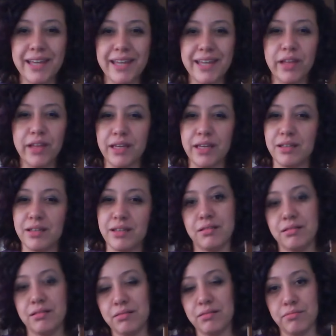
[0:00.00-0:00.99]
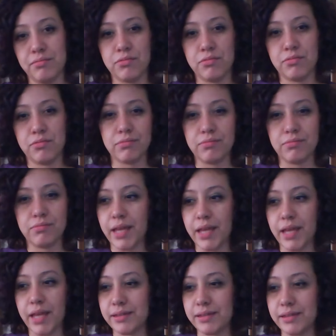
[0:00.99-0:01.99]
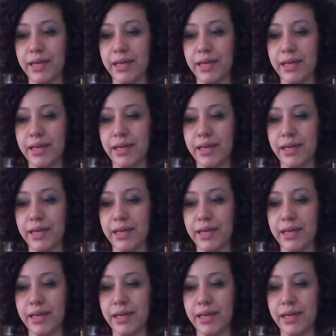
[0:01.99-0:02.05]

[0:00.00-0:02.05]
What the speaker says: kind of like, I guess,